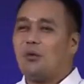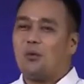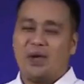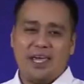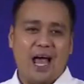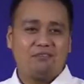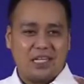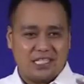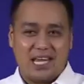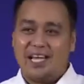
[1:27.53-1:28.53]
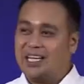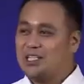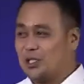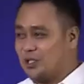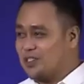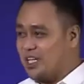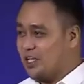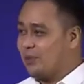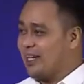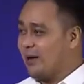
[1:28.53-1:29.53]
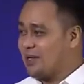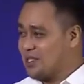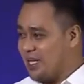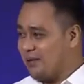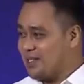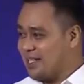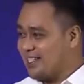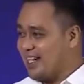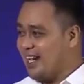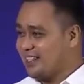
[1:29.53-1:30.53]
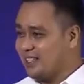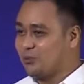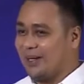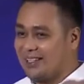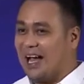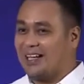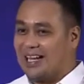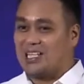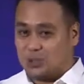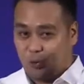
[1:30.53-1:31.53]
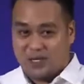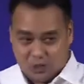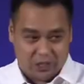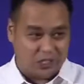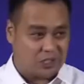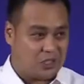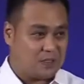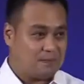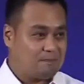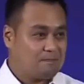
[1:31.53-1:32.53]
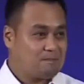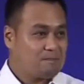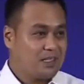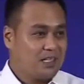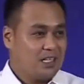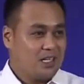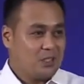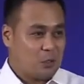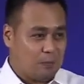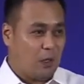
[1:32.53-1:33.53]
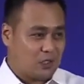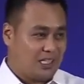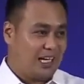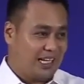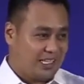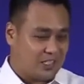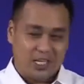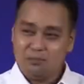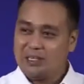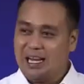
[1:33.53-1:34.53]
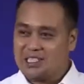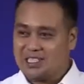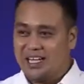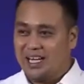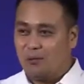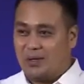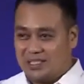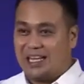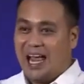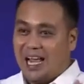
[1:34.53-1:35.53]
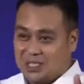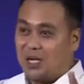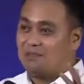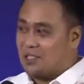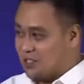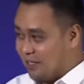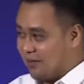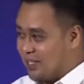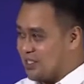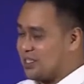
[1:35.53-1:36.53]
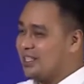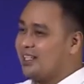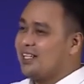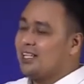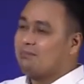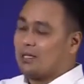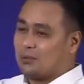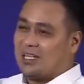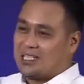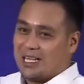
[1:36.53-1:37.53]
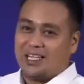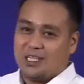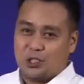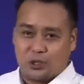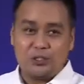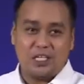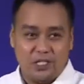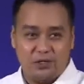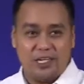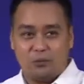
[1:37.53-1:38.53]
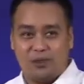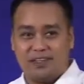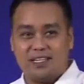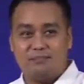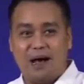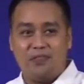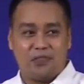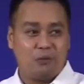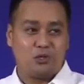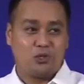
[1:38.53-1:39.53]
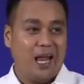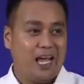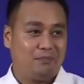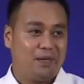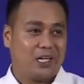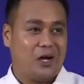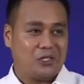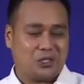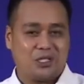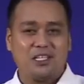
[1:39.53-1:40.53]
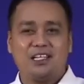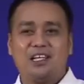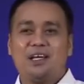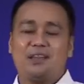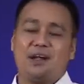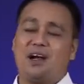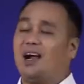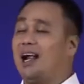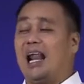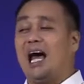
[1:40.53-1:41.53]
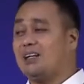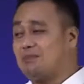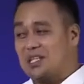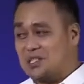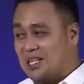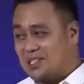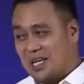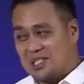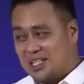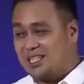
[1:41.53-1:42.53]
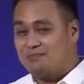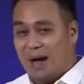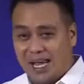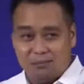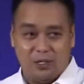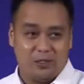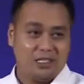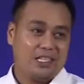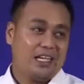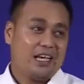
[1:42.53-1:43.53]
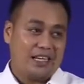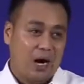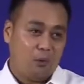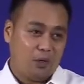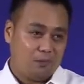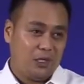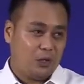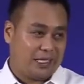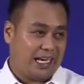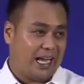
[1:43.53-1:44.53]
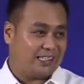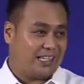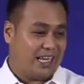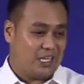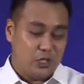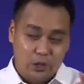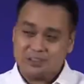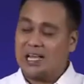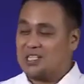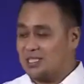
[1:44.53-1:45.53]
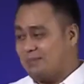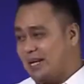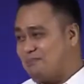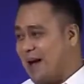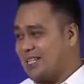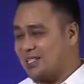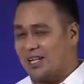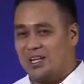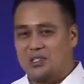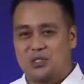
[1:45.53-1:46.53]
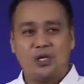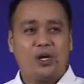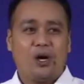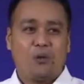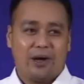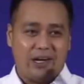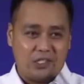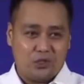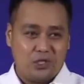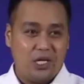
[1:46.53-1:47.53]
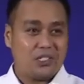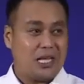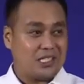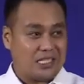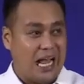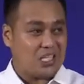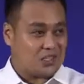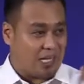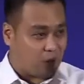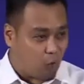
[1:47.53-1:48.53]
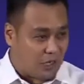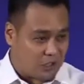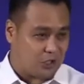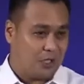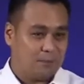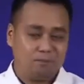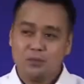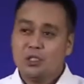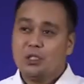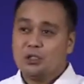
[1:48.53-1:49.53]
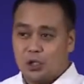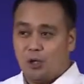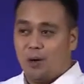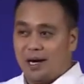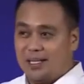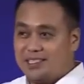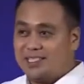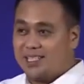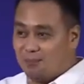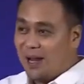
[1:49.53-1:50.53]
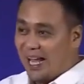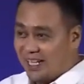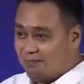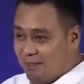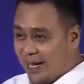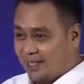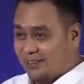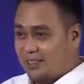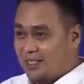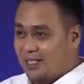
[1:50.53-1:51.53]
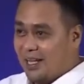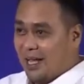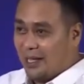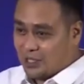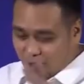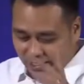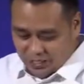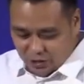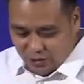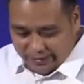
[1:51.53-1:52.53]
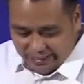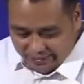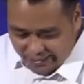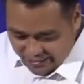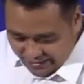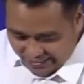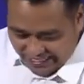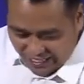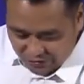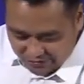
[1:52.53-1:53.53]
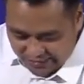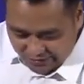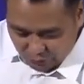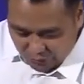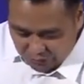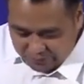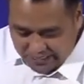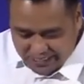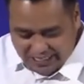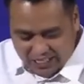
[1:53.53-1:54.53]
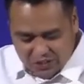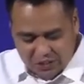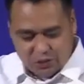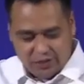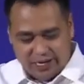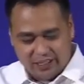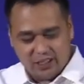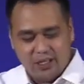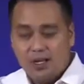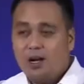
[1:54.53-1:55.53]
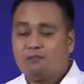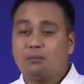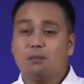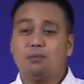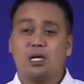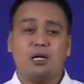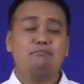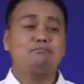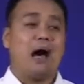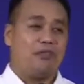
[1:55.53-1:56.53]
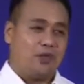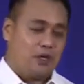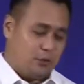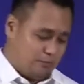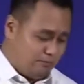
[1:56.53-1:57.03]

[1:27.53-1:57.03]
we have decided to continue with our series entitled When God Asks Questions. Supposedly, the sermon last Sunday was the last of the series, but we decided to continue it within the month of July because there are a lot of instances in the Bible. Now we will be looking at a New Testament passage wherein Jesus asked a question toward the blind man. And so let us look at this account that we will be discussing tonight from the book of Matthew,